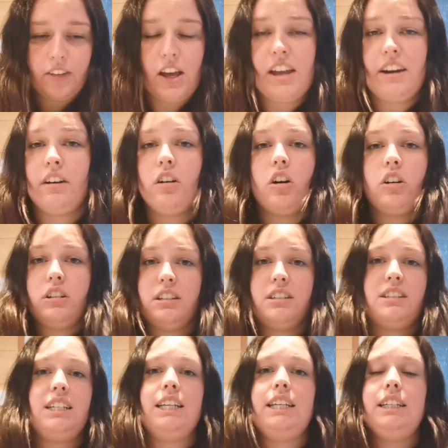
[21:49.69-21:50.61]
then
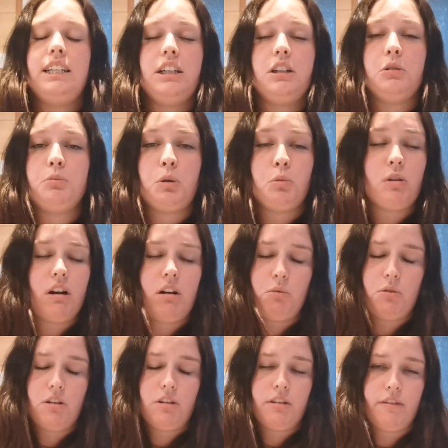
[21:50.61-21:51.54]
honestly, it'll be well
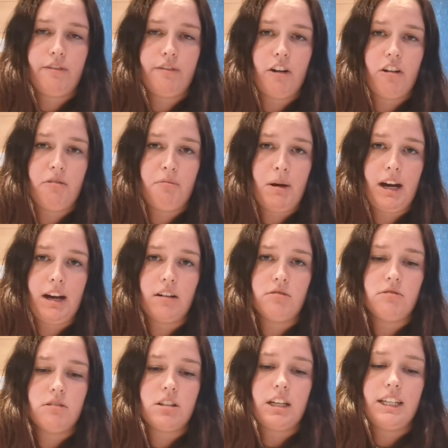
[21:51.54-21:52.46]
worth the £5.